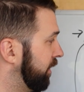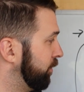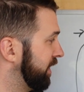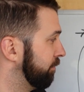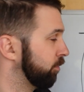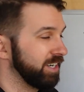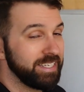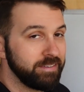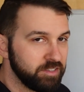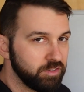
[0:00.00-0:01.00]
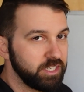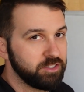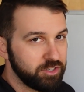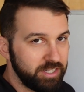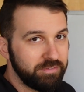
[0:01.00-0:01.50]
and we can more easily
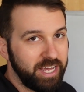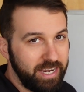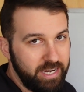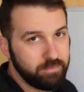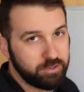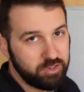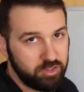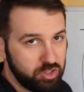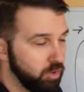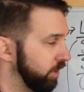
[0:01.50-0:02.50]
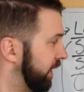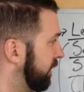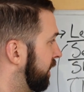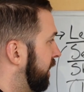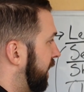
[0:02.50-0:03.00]
achieve that 80% show rate.
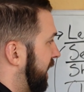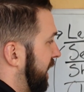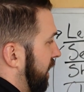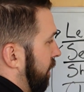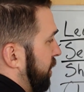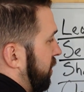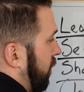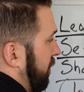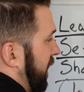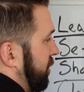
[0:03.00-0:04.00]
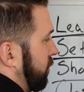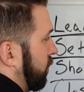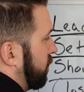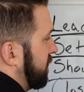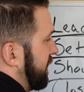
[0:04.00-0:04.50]
Again, I'm gonna call that your
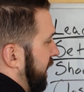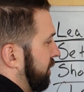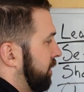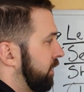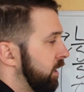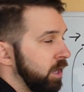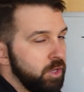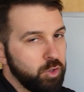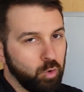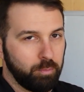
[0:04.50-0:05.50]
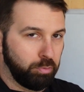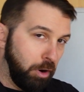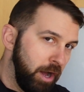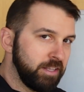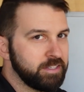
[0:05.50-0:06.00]
gold standard. Your
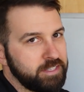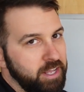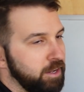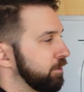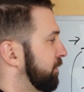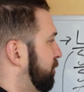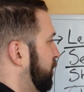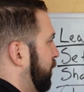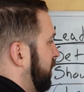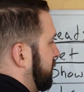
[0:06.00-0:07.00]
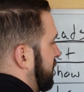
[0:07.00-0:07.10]
bronze standard, if you will,